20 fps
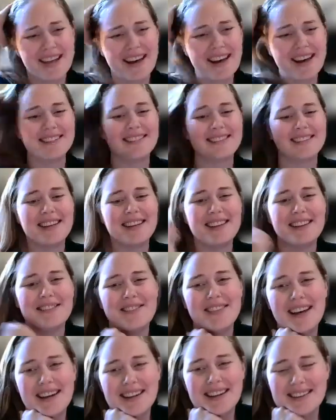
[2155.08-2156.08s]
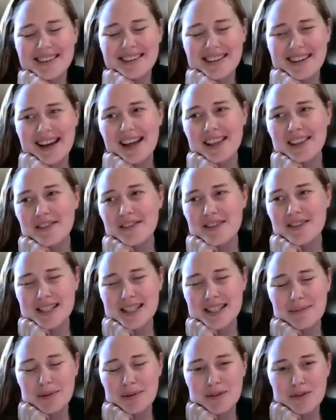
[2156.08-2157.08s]
that. I love that. I love the
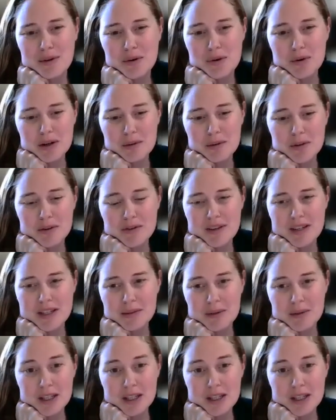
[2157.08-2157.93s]
example of the horror movies,